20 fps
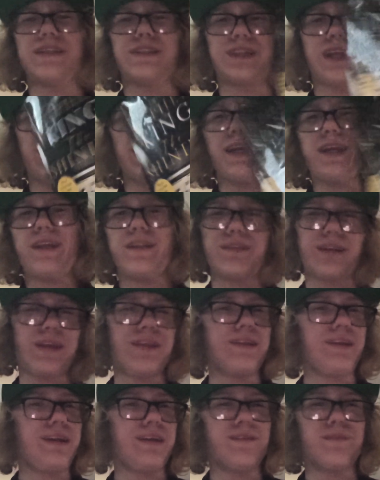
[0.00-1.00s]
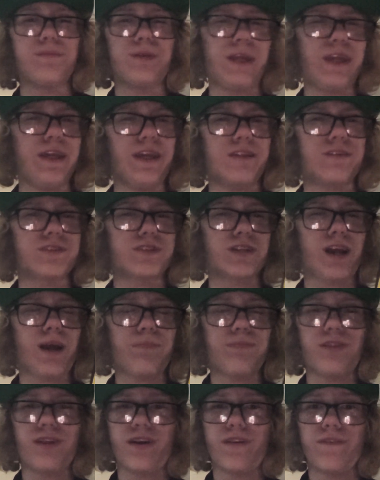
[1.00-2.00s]
They say he gets
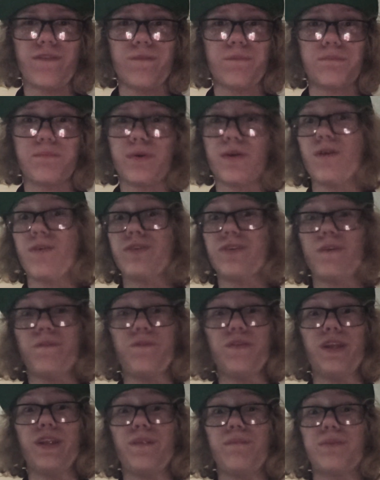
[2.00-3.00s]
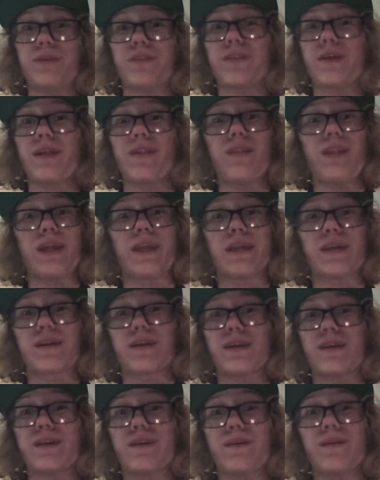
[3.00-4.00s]
chopped up or something, but then,
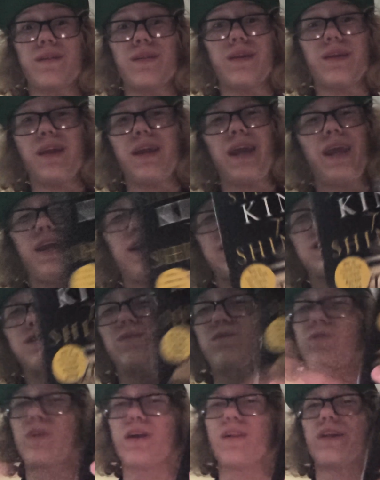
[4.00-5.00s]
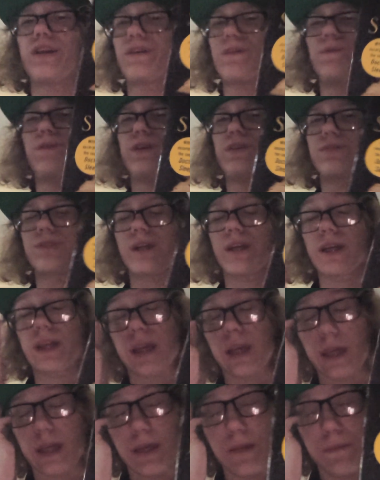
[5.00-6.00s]
like, it's really confusing.